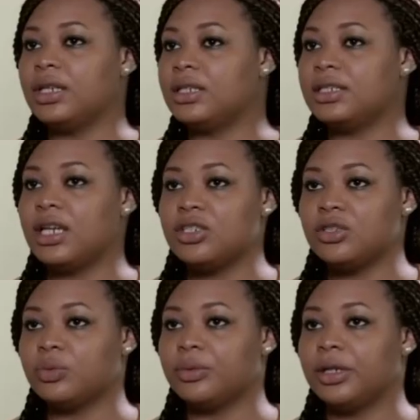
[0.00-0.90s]
an
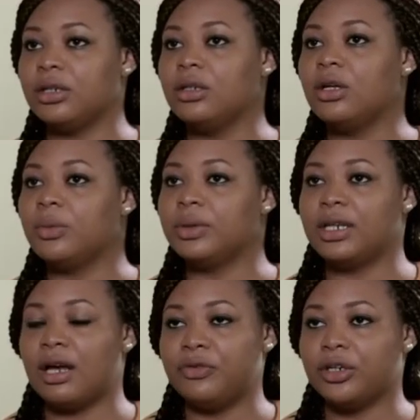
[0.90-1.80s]
international woman, with
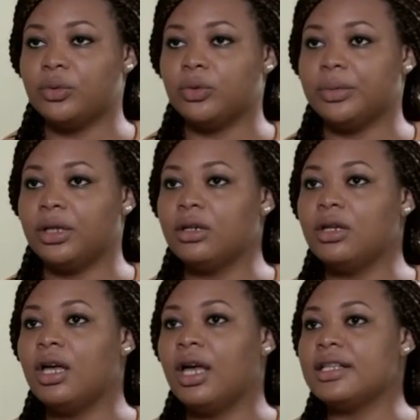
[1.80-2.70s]
an African woman,